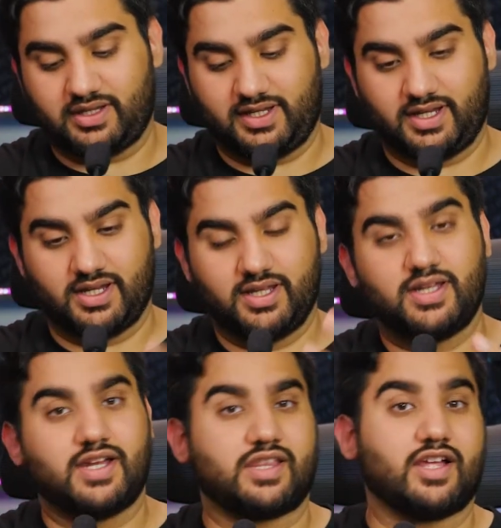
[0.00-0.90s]
Like,
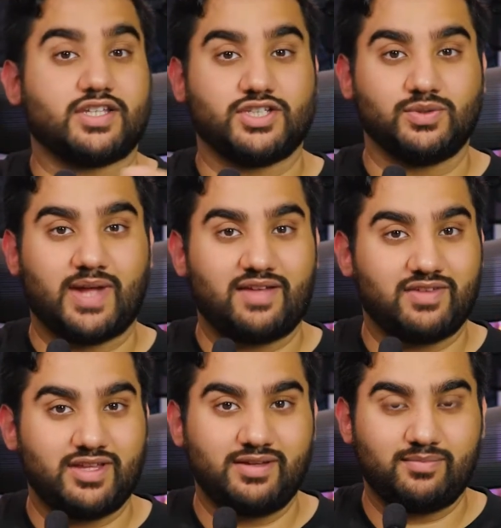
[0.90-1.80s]
it's not too heavy,